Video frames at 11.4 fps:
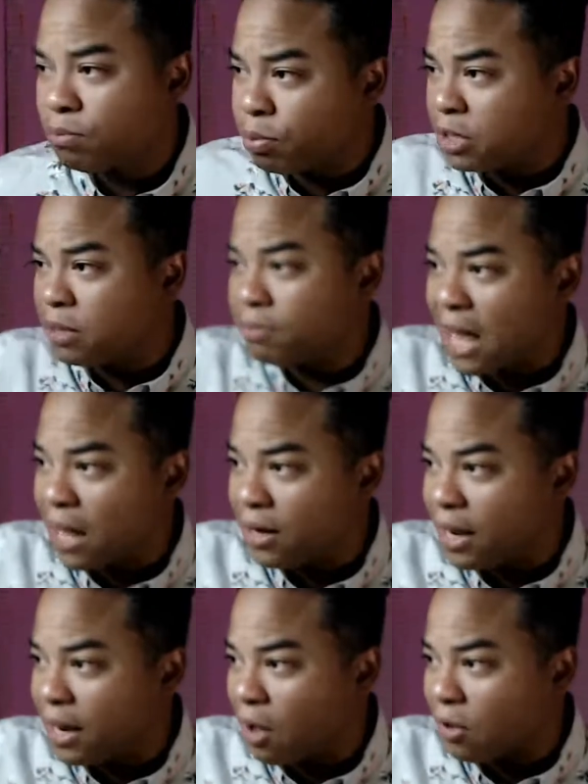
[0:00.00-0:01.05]
put them down
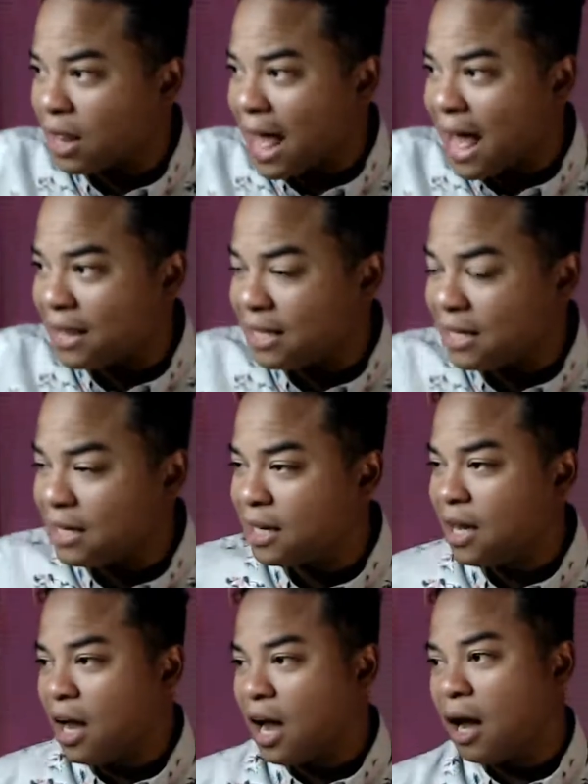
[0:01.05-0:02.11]
there and I'll gladly
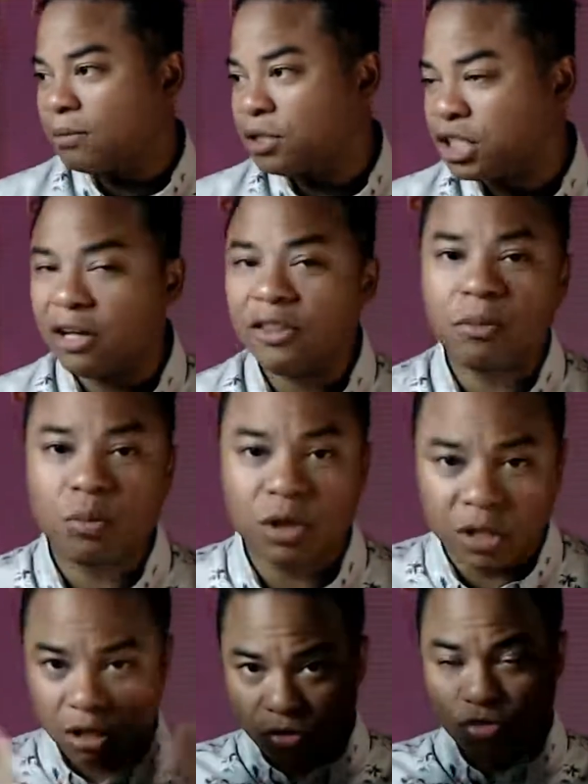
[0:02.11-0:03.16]
share them
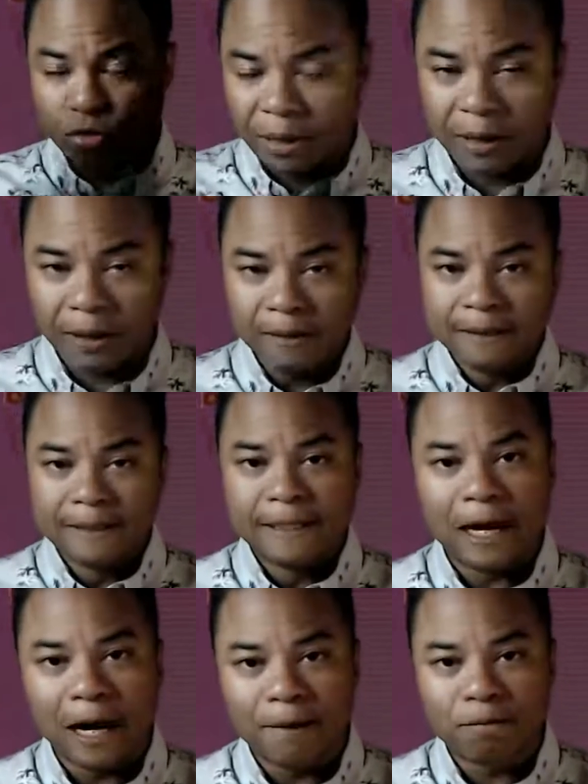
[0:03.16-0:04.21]
with the group here,
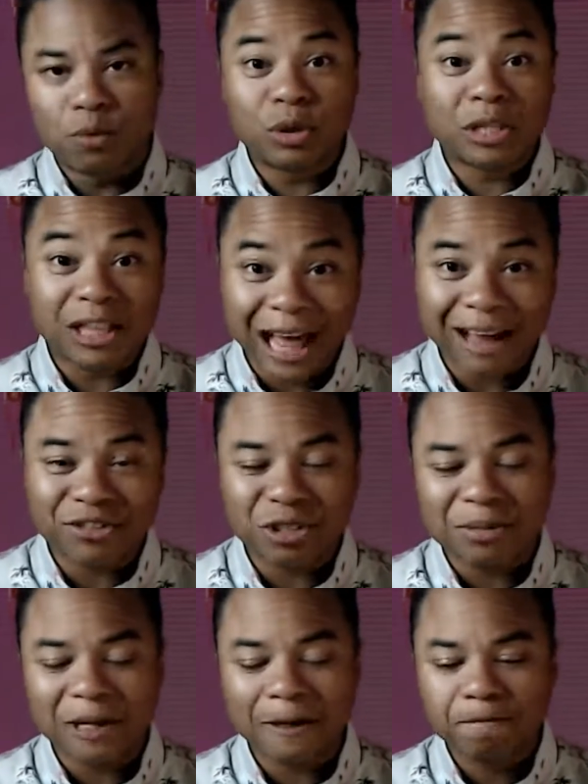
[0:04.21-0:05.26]
with the live stream
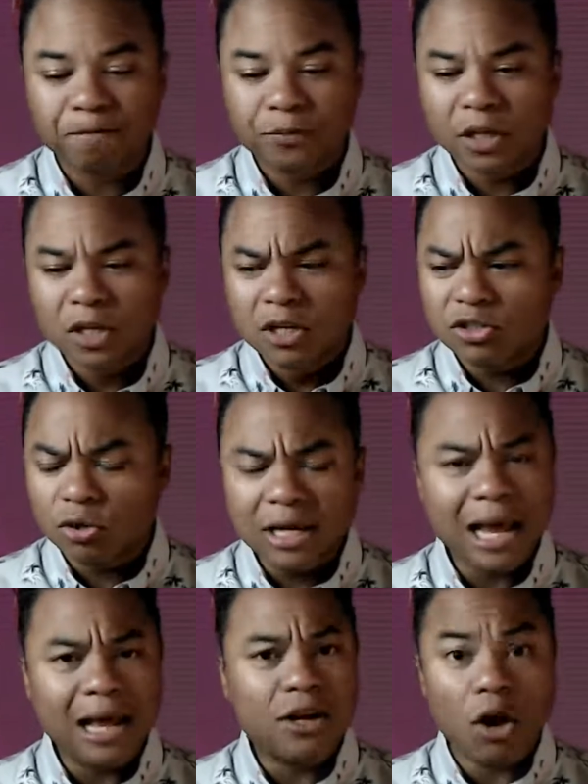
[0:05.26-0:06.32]
here. So
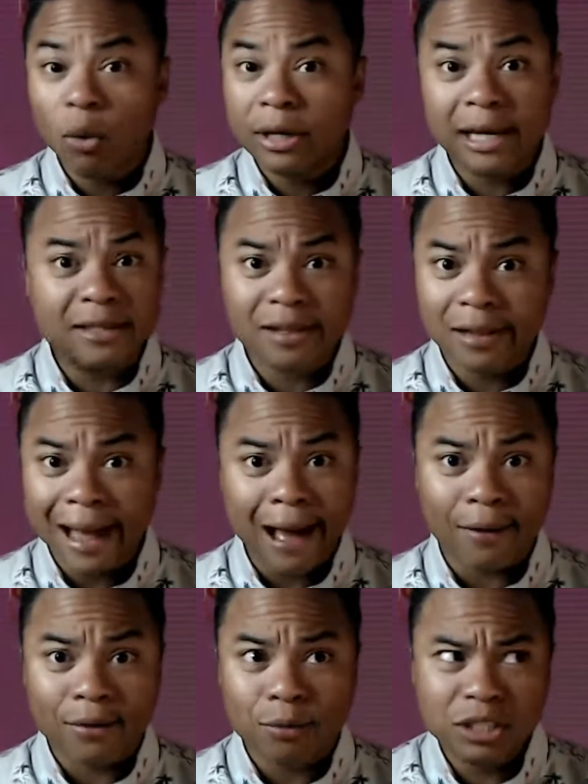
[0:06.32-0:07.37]
yeah, no kids
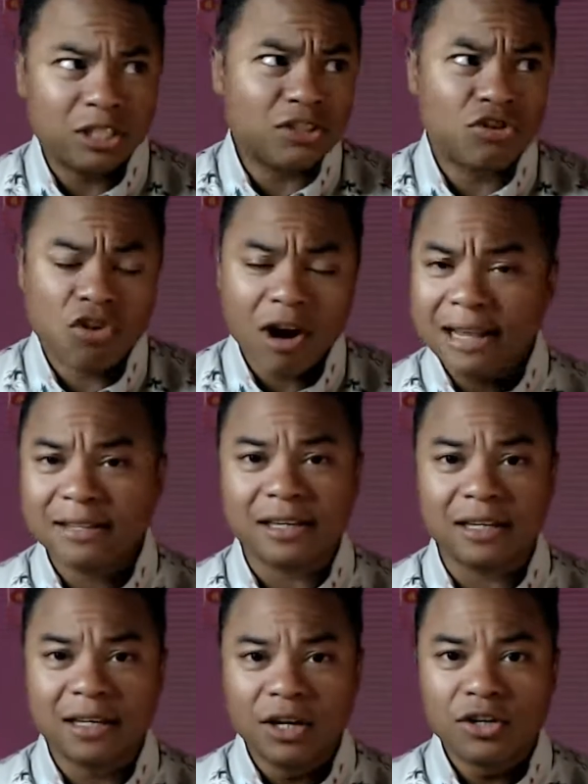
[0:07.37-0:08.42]
allowed, which is
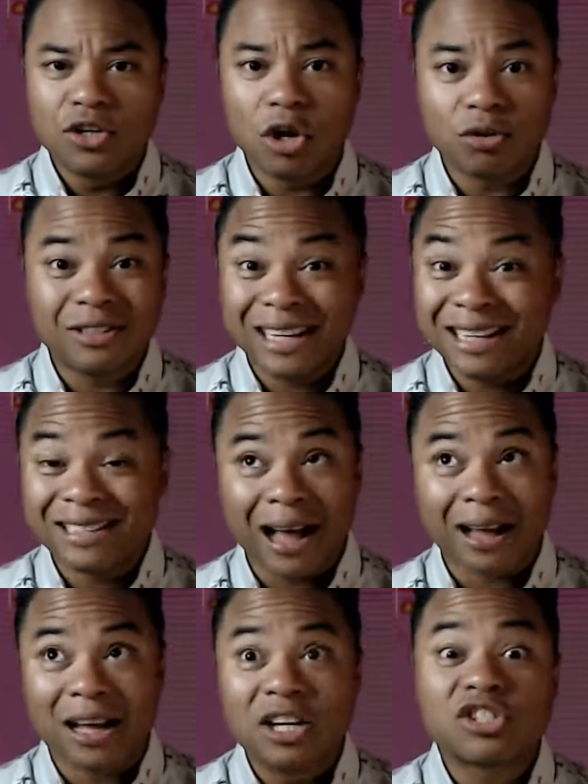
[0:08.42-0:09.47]
crazy. You know,
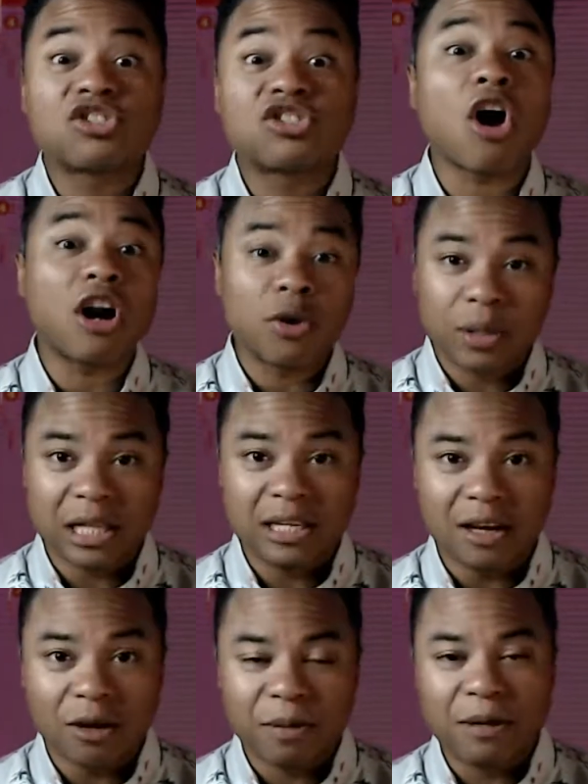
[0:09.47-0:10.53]
TikTok started with the
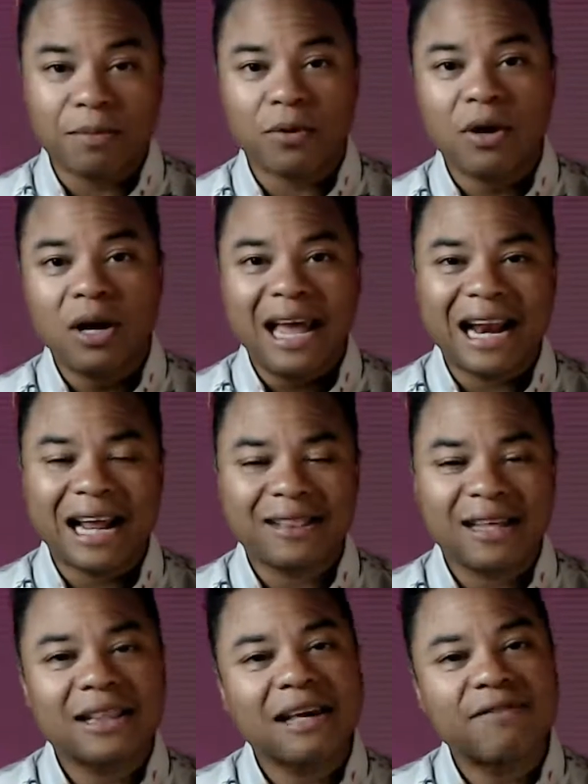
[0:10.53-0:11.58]
young people, and I
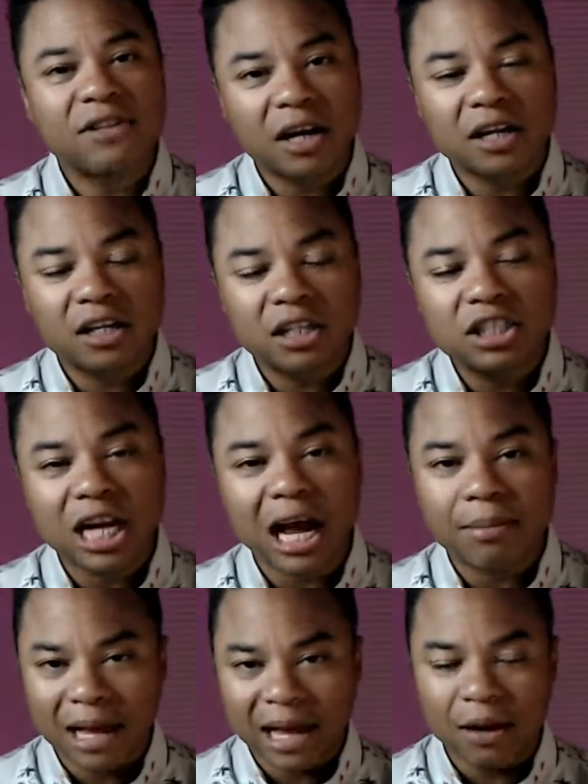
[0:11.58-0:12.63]
think they've done a good
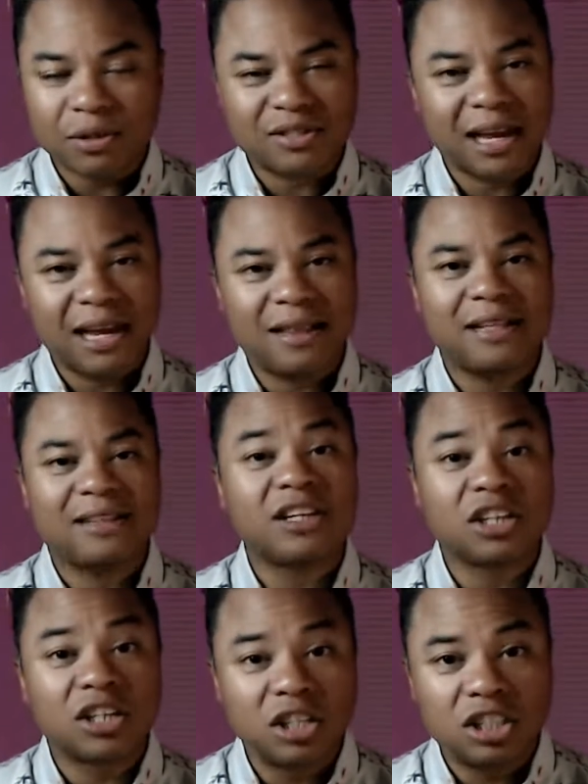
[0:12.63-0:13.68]
job. Like I was saying, they did a
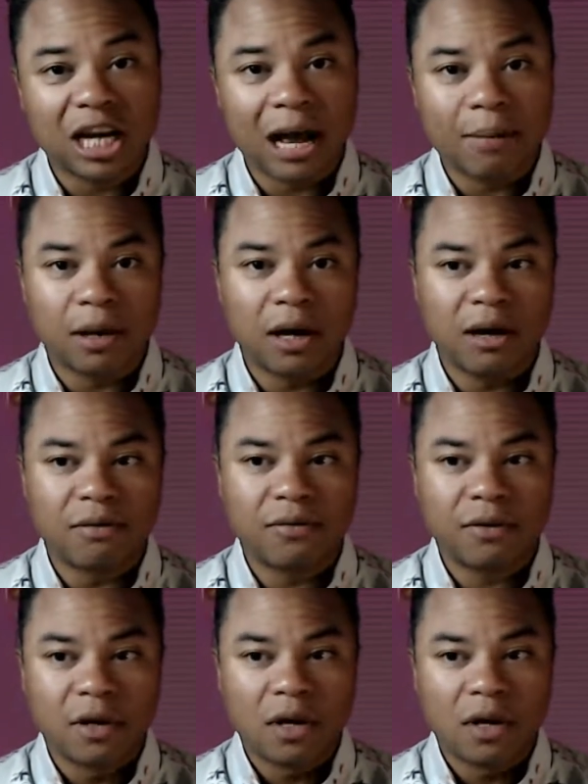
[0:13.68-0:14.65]
good job of